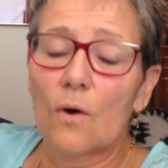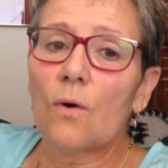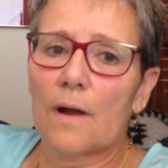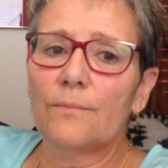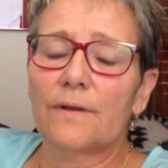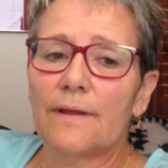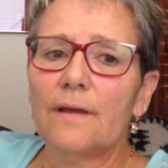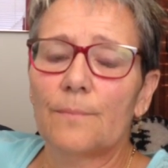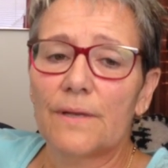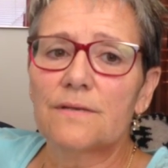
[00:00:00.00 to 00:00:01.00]
Oh, I would
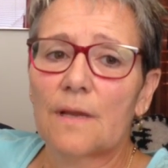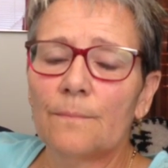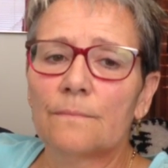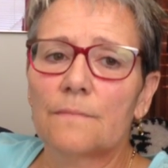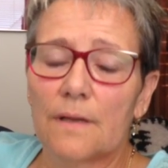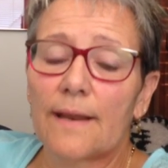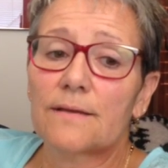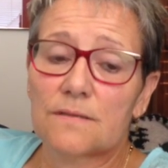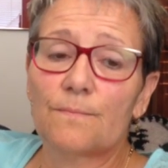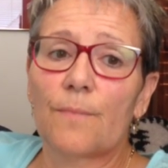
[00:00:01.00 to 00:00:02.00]
think it'd be some. It
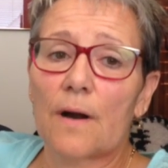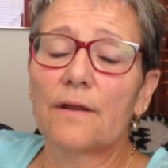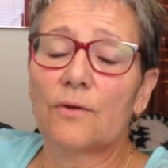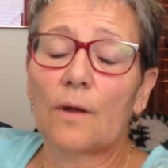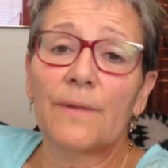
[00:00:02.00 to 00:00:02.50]
has part to do.